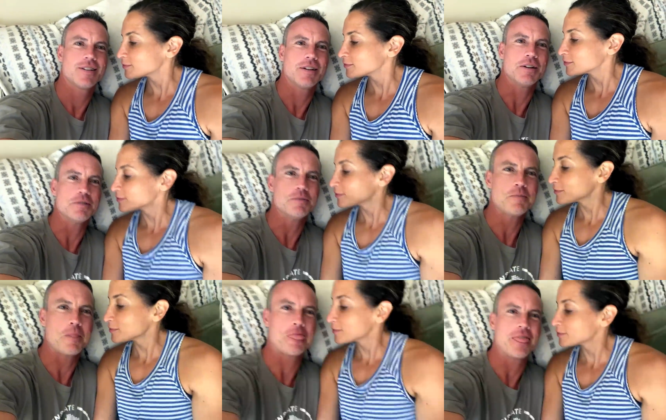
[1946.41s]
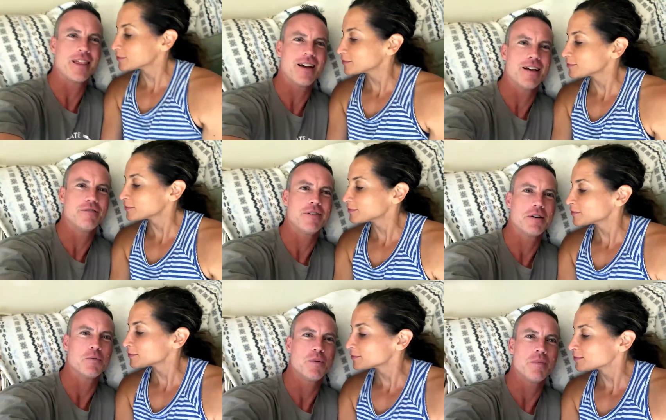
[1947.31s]
Speaker 1: you know, I
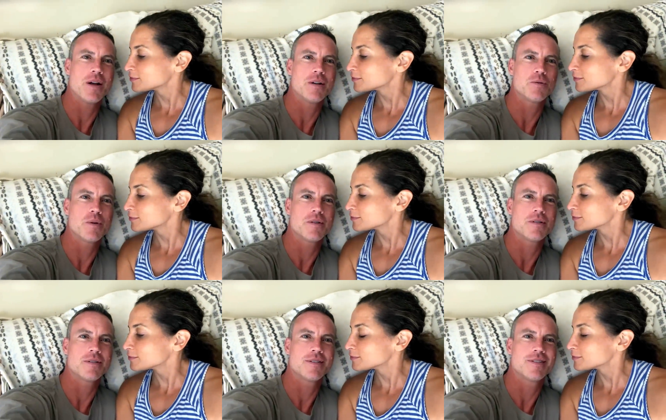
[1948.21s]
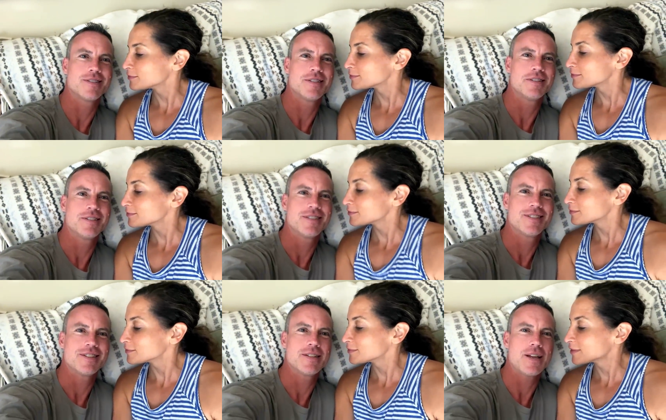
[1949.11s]
figured we might as well
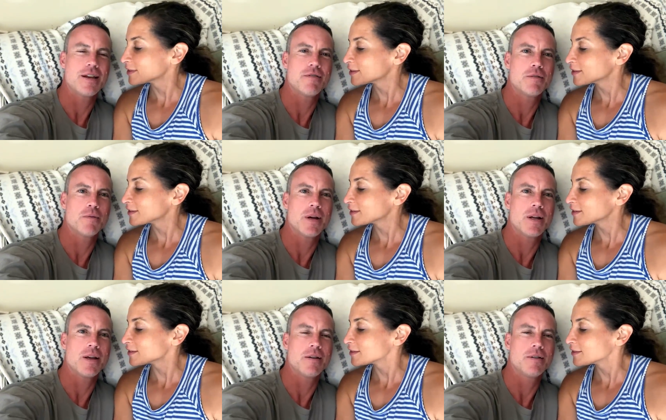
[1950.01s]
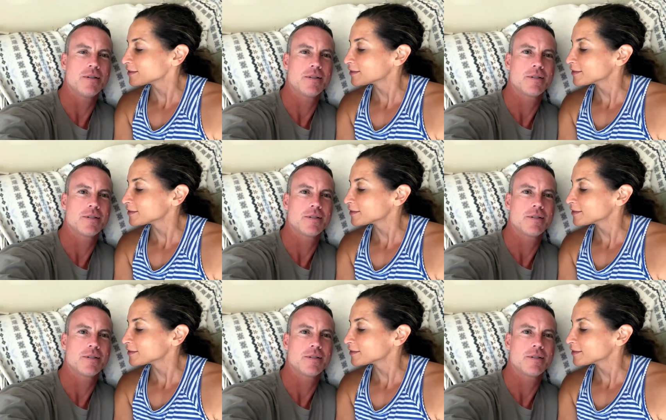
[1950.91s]
save it right here.